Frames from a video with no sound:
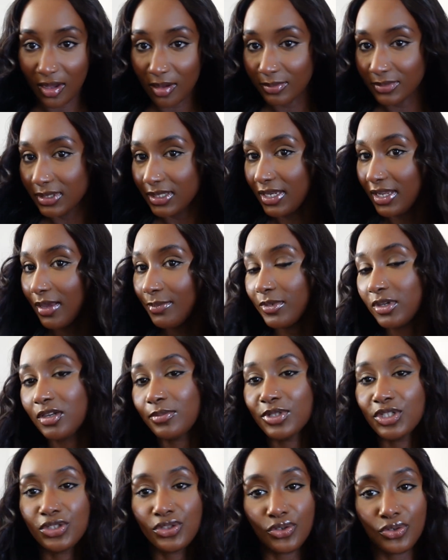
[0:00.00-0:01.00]
Today I'm going to
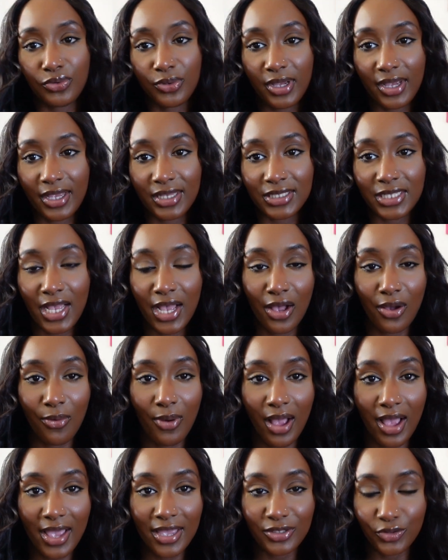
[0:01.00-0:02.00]
be showing you guys how
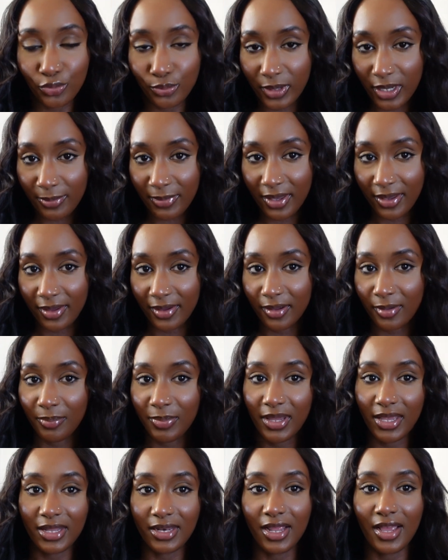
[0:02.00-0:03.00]
I do my makeup
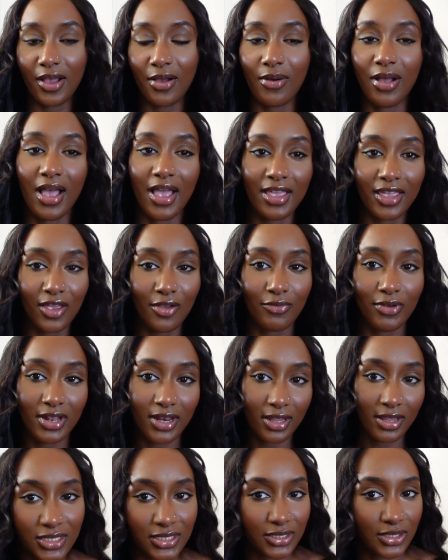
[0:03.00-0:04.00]
and how I get
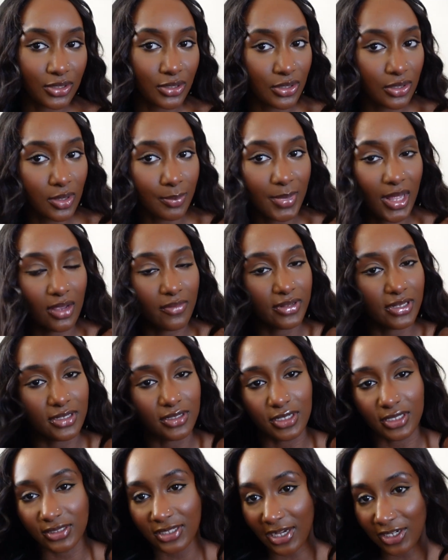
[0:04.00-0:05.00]
ready. So I'm not really
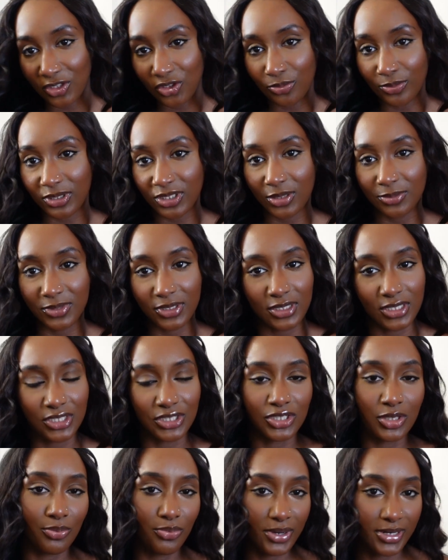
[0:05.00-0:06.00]
going to talk too much. I'm just going to
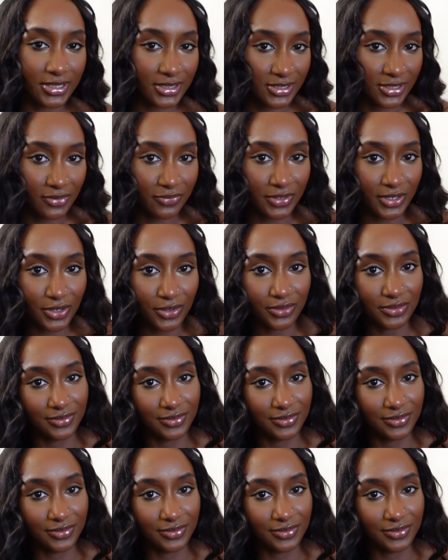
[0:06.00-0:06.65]
jump right into the video.